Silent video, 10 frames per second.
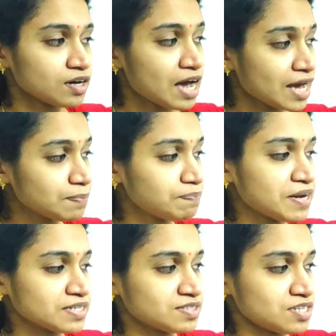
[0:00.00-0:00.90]

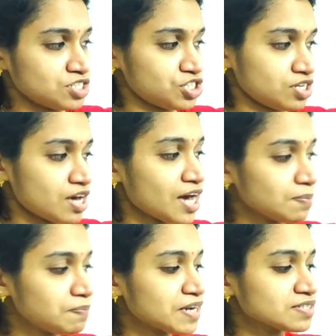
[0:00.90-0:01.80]

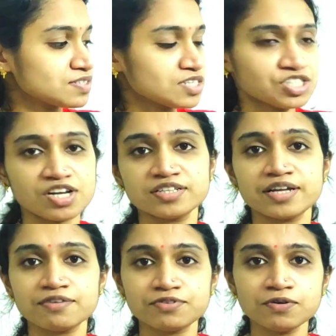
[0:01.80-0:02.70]
hyperextension at the
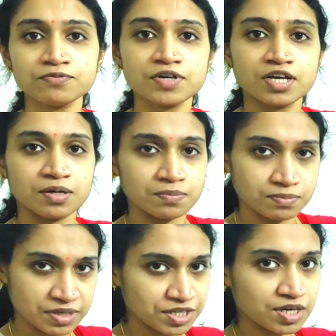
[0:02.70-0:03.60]
level of
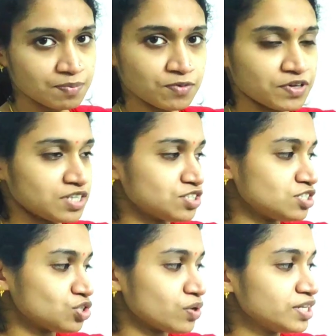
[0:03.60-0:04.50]

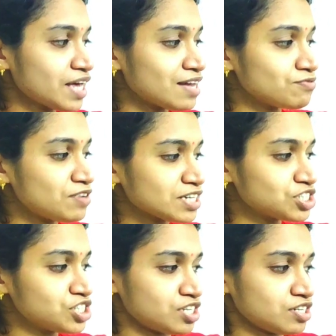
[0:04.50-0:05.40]
metacarpophalangeal joint and
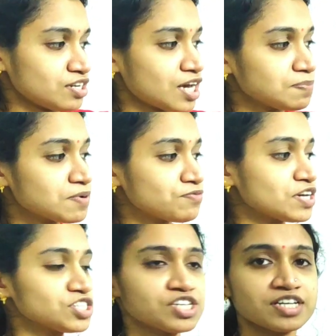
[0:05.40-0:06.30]
flexion,
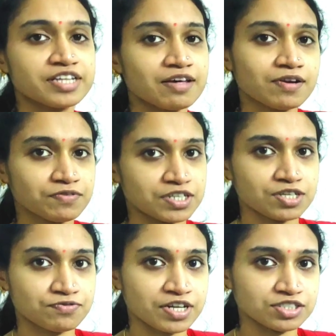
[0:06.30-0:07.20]
hyperflexion at the level of
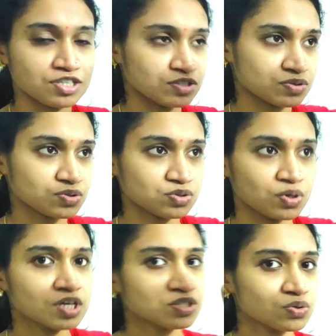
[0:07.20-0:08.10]
interphalangeal.
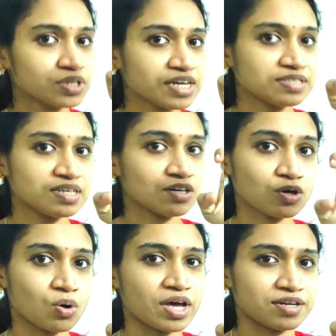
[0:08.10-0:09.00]
So you can see
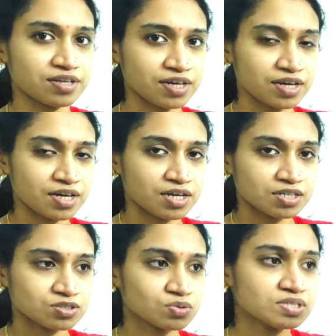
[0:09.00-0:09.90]
claw hand.
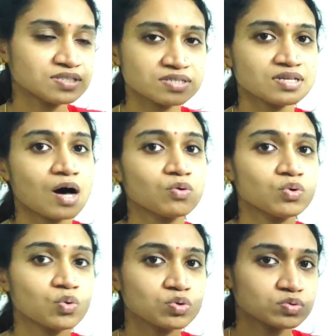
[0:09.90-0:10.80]
So this is how,
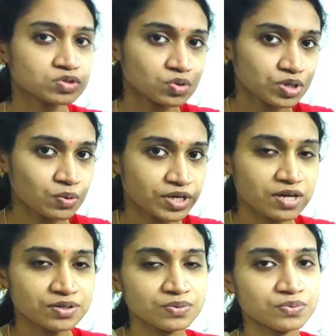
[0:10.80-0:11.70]
so now
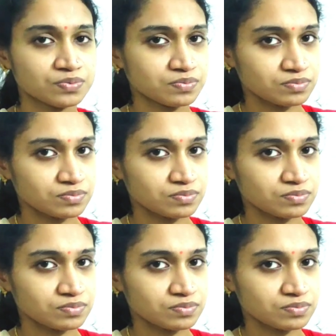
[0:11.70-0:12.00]
can you